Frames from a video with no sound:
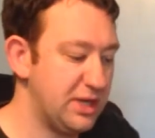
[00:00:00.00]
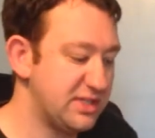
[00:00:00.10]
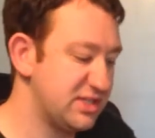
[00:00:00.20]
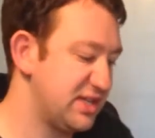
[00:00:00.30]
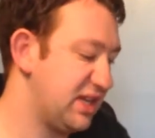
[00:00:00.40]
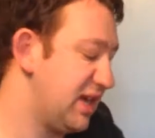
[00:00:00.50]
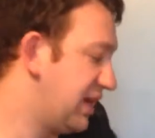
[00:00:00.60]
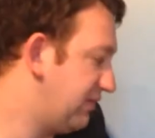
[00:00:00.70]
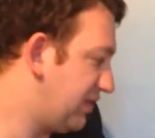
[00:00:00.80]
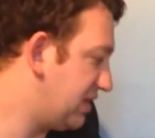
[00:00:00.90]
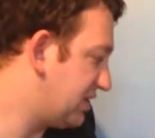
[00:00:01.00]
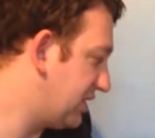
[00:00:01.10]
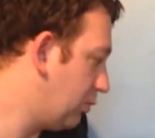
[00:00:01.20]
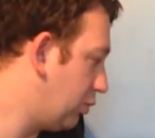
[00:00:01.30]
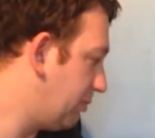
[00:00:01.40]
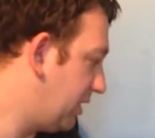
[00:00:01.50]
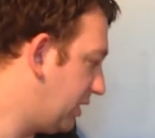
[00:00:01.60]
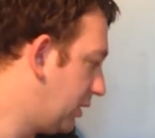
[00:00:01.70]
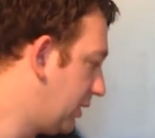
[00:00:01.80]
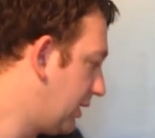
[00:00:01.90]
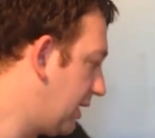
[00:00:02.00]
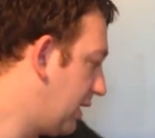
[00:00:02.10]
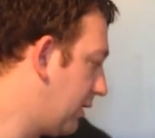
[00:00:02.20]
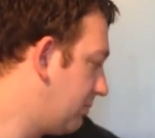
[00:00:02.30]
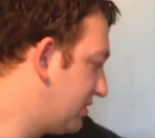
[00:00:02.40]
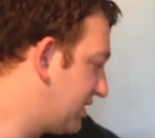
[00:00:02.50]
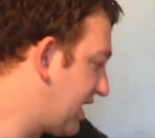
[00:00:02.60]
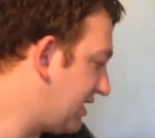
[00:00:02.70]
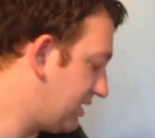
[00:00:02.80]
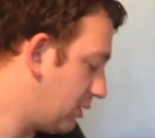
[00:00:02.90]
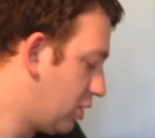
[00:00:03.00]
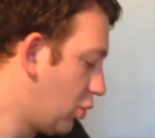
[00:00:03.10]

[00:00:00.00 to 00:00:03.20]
as I say, caved in, some will be standing.